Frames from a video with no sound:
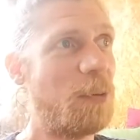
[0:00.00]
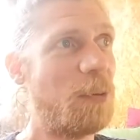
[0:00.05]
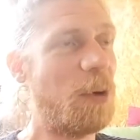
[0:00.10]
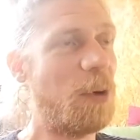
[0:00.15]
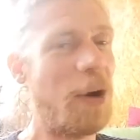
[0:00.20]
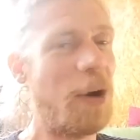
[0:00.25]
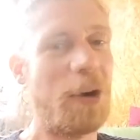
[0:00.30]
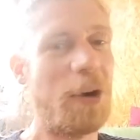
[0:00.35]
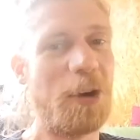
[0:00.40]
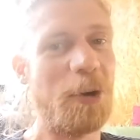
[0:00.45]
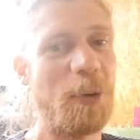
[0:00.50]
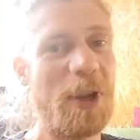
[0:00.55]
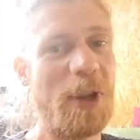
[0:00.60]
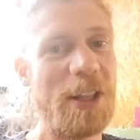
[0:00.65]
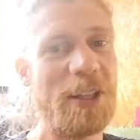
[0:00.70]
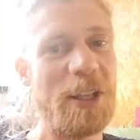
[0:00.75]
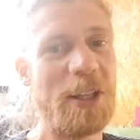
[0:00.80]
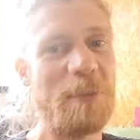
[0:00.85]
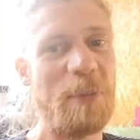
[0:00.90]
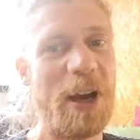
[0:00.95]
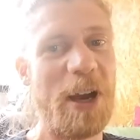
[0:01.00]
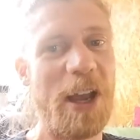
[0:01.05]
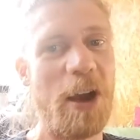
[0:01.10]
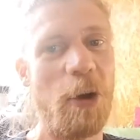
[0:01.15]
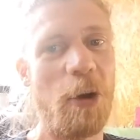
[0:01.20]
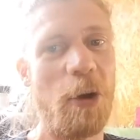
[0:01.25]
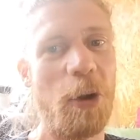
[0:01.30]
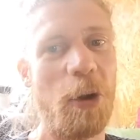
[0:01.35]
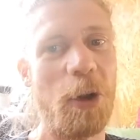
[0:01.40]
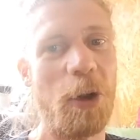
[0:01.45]
were greeted by a
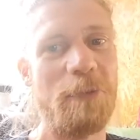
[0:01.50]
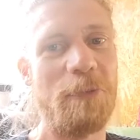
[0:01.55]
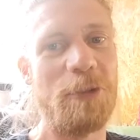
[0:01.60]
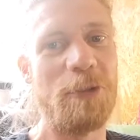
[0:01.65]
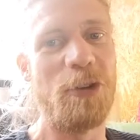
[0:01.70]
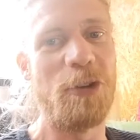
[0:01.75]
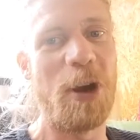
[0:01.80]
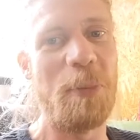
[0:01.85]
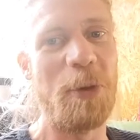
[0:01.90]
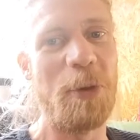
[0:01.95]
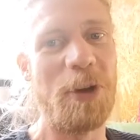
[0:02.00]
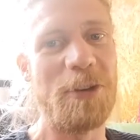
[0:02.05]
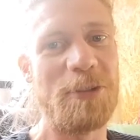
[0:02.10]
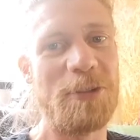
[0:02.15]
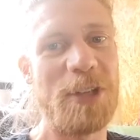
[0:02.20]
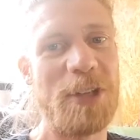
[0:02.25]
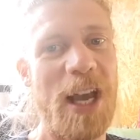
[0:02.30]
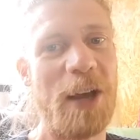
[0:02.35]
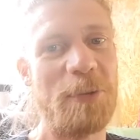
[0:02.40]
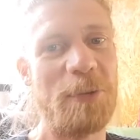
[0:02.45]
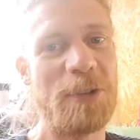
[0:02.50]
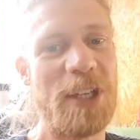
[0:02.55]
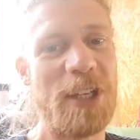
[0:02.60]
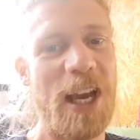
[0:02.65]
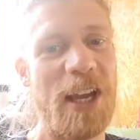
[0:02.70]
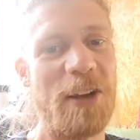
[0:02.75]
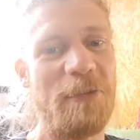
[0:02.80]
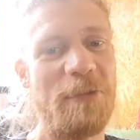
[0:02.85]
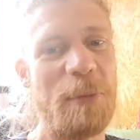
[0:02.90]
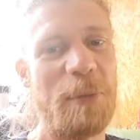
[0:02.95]
hall of drummers
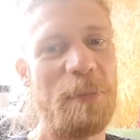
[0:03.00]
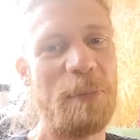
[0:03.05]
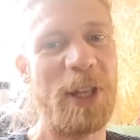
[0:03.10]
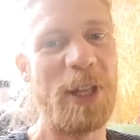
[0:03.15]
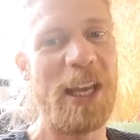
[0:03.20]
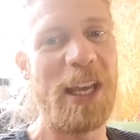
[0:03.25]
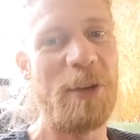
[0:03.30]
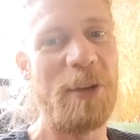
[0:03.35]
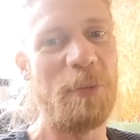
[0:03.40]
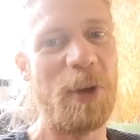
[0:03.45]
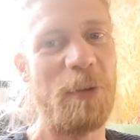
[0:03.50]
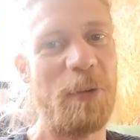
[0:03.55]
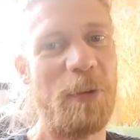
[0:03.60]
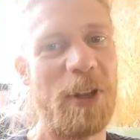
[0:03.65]
outside of the plane